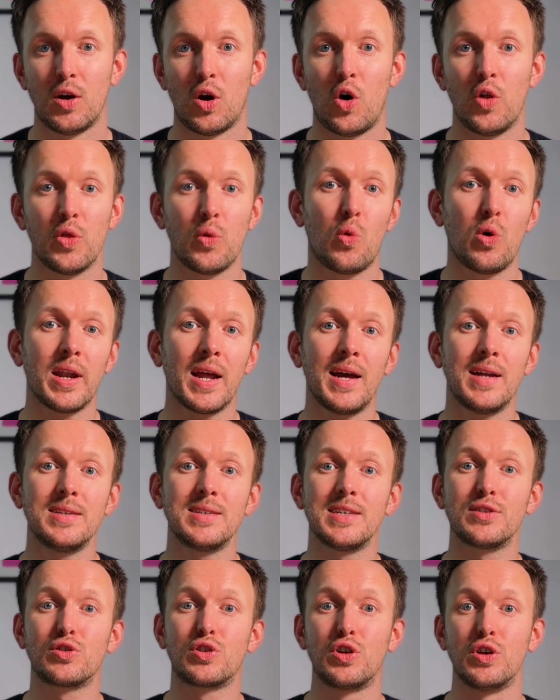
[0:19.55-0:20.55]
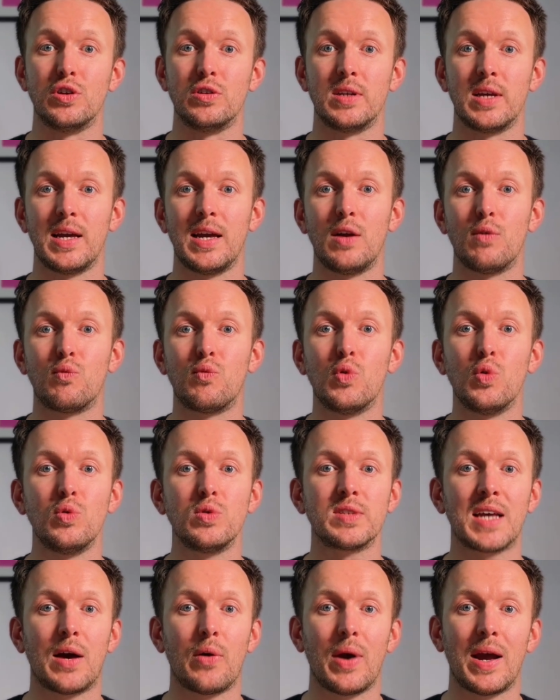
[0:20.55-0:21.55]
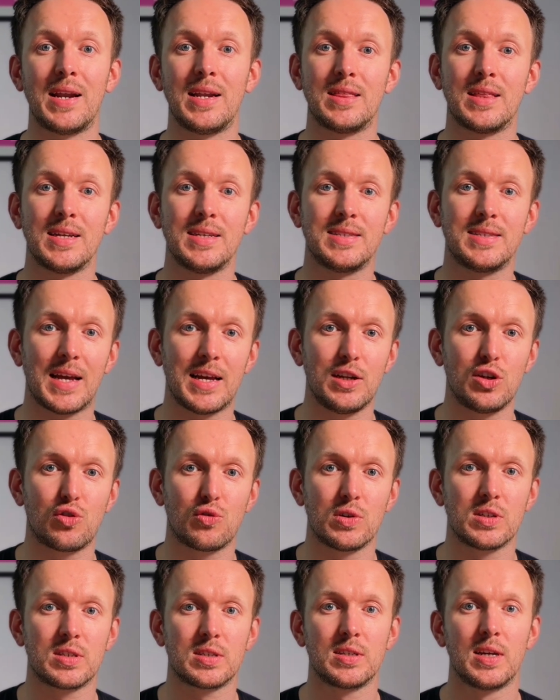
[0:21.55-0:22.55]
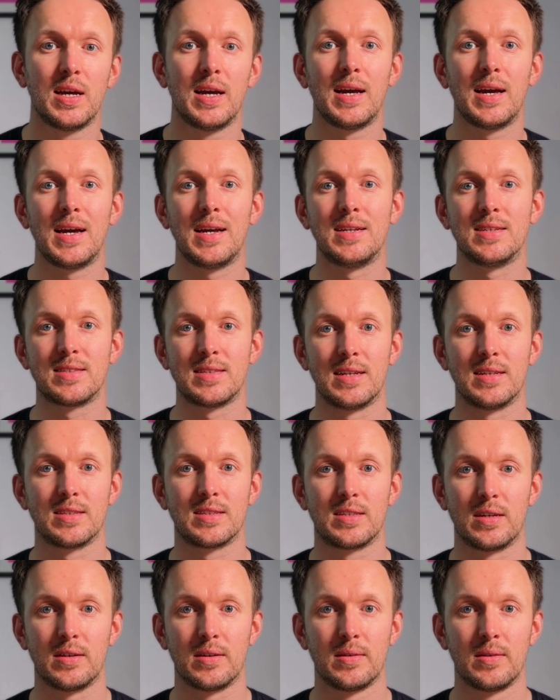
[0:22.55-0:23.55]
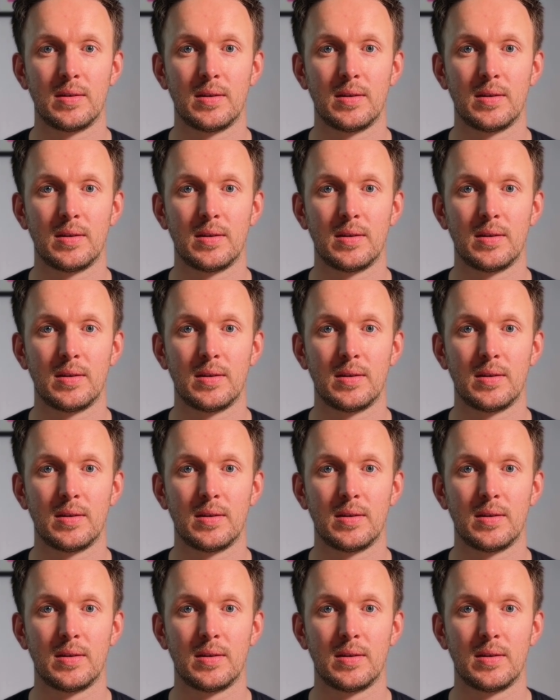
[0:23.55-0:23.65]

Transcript: On the one hand, it's good. It rules out anything dangerous and sinister.